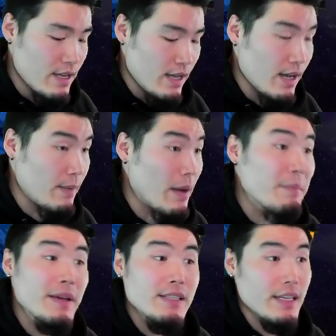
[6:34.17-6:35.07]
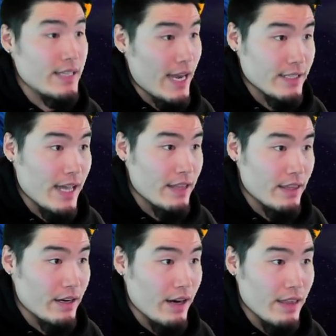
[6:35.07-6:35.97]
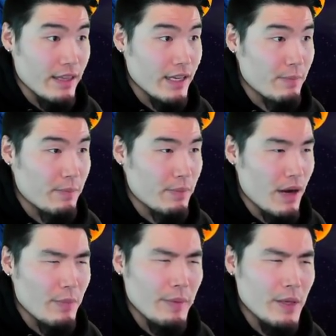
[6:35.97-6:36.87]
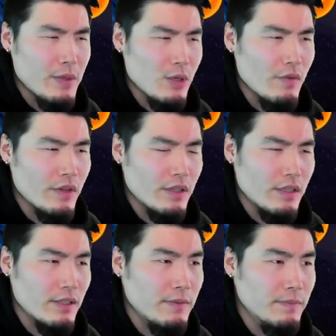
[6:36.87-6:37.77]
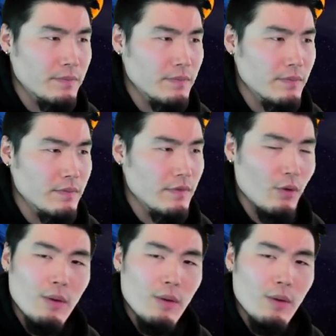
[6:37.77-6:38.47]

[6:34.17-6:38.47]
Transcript: Um, I missed the attack stat there. I think it probably was over 4